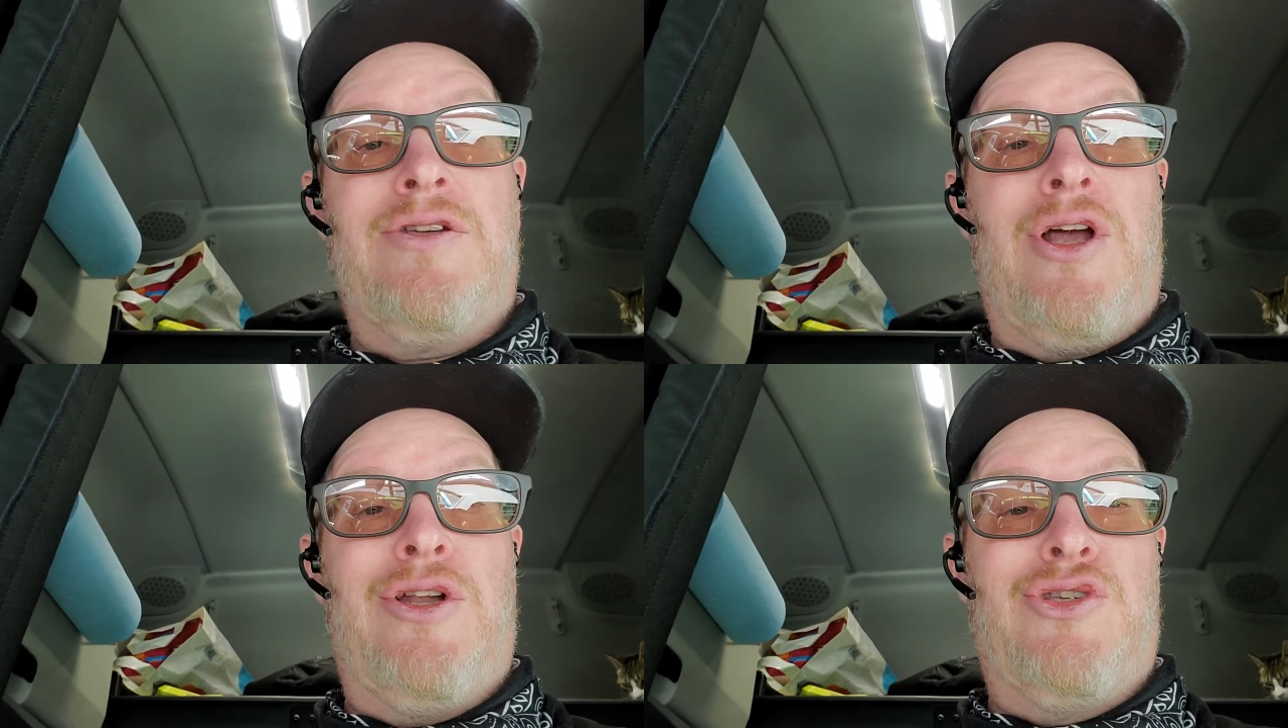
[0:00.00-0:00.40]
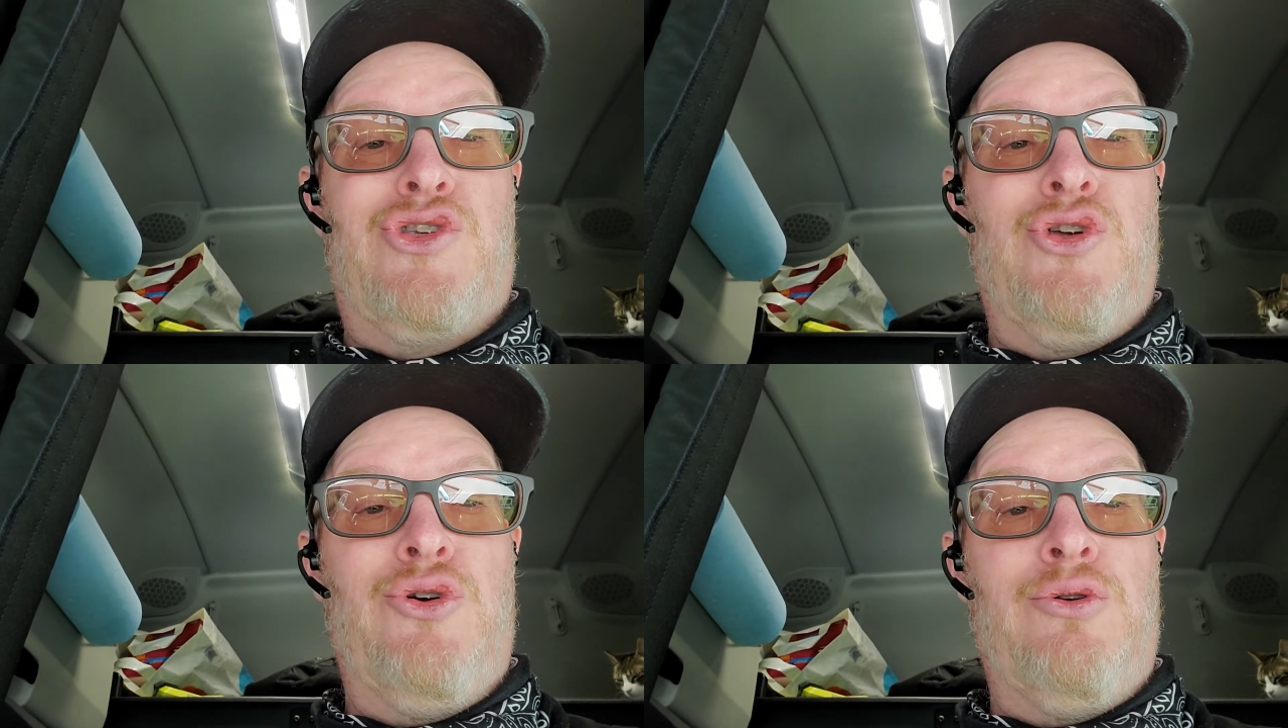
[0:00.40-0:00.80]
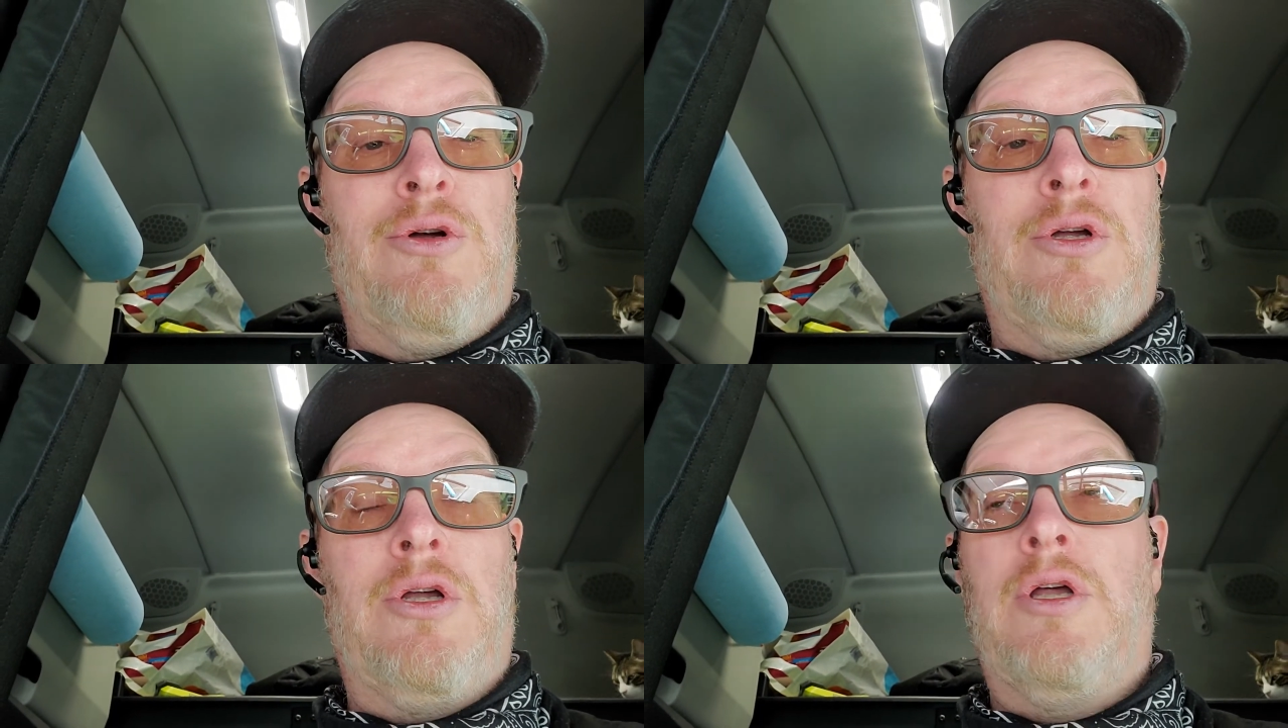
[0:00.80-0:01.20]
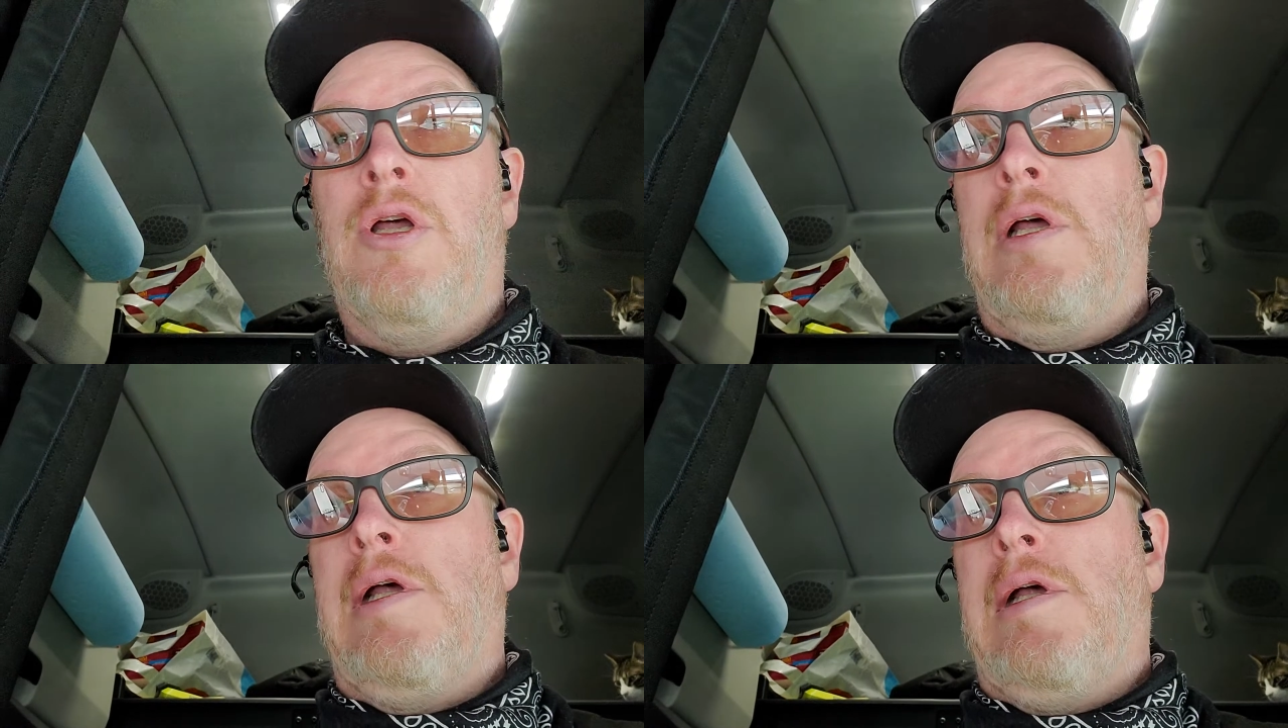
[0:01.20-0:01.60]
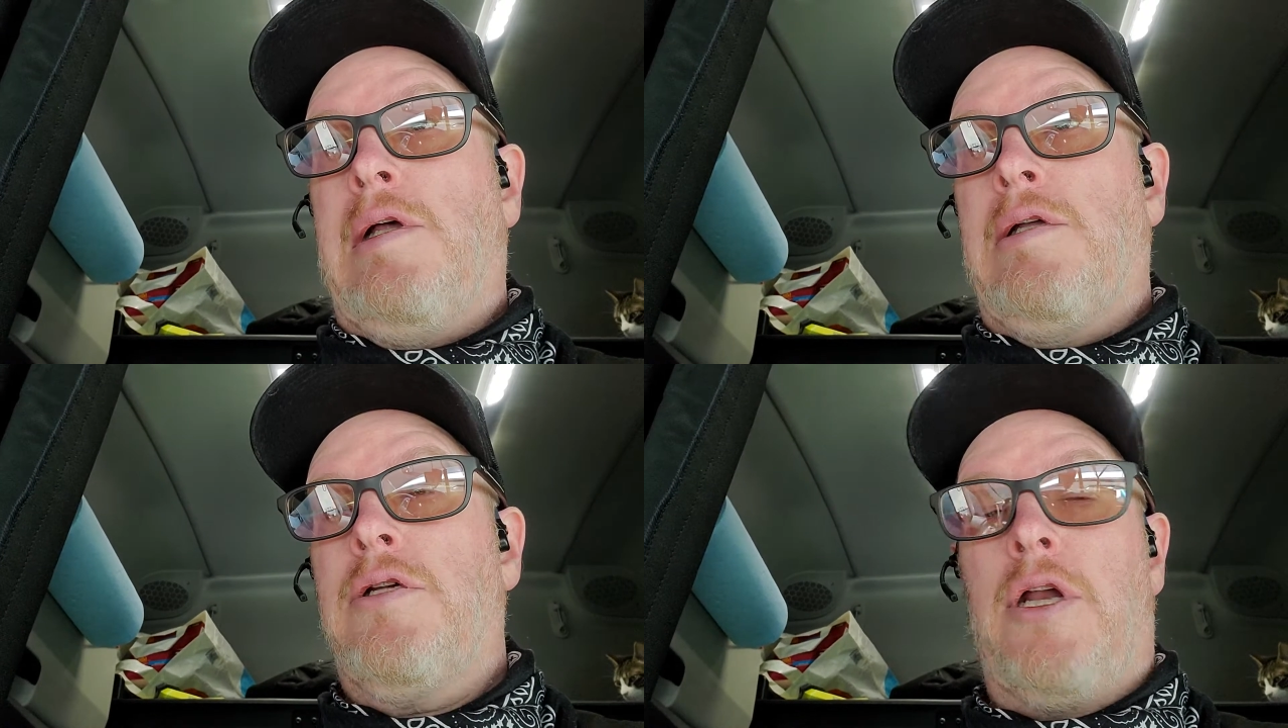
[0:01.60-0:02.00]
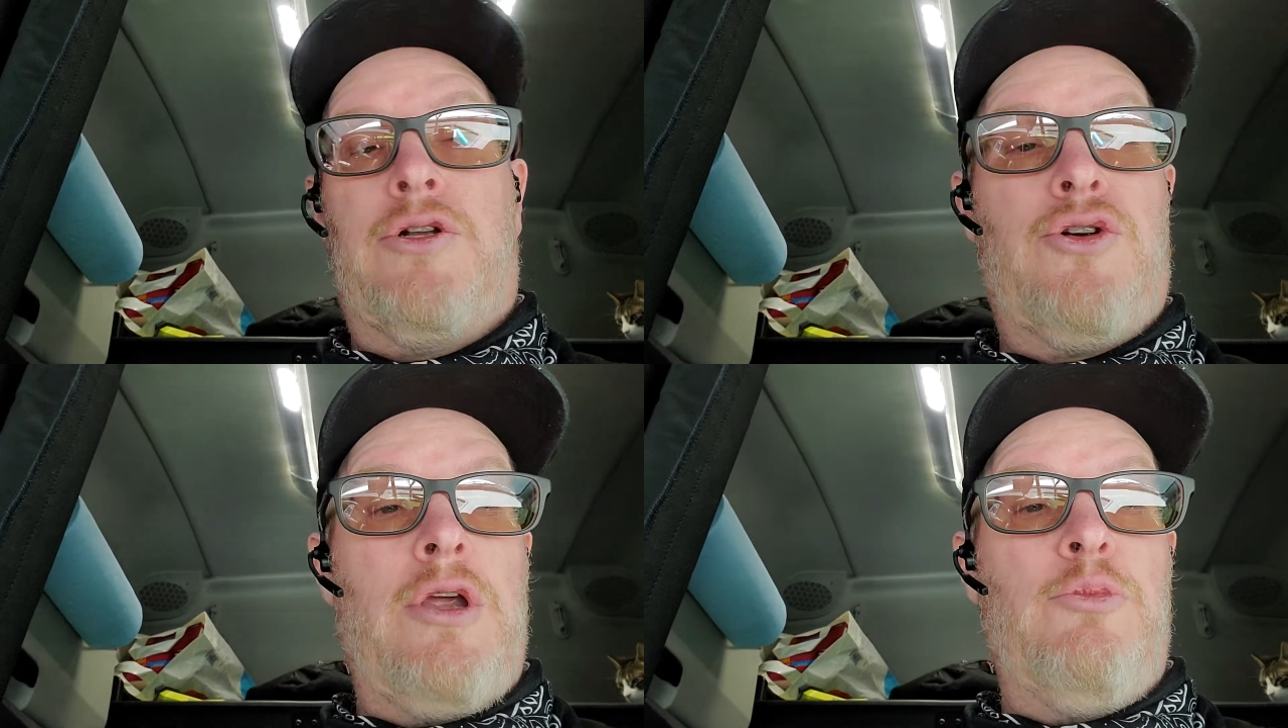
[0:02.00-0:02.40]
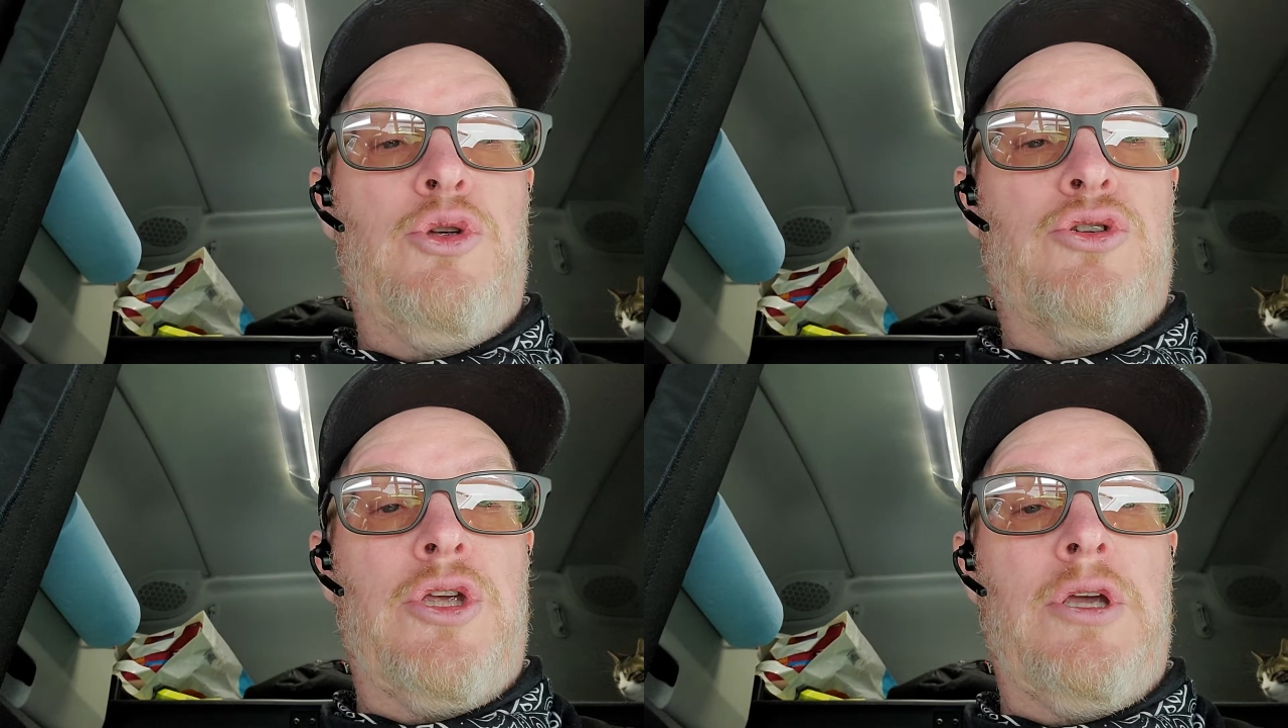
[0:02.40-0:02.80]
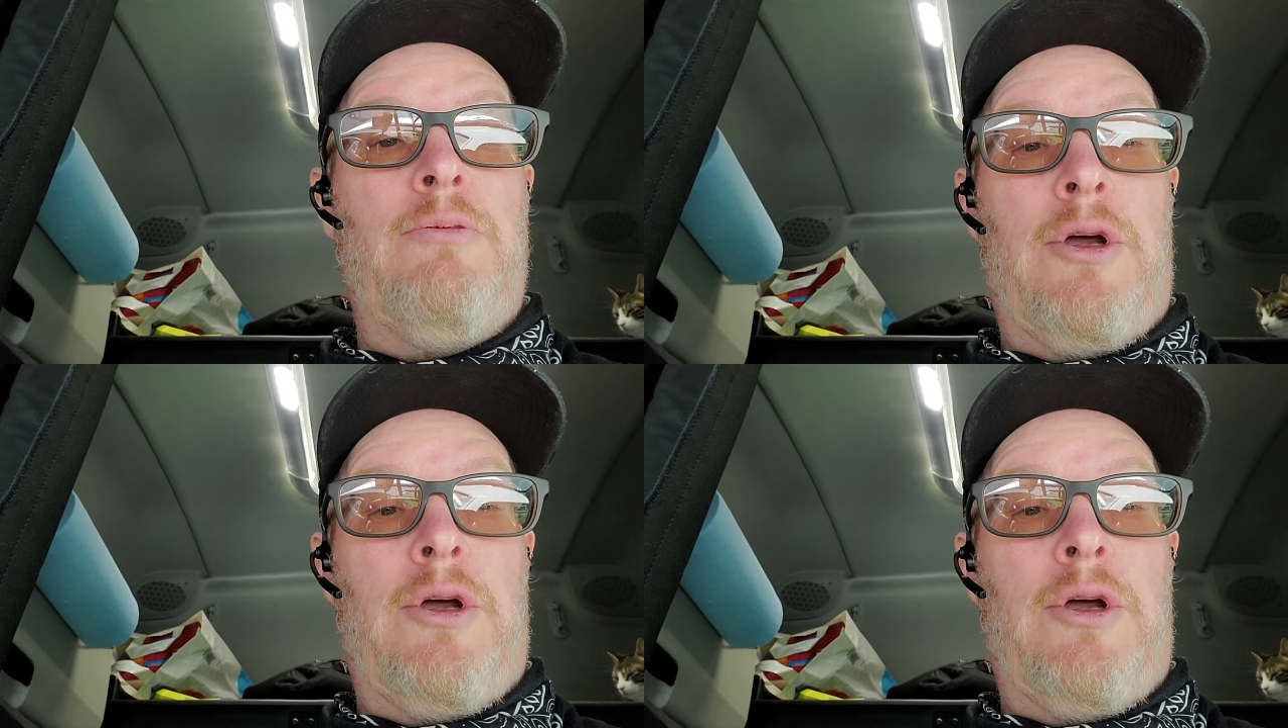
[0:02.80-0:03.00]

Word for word: it's got a zoo. It's got a train museum.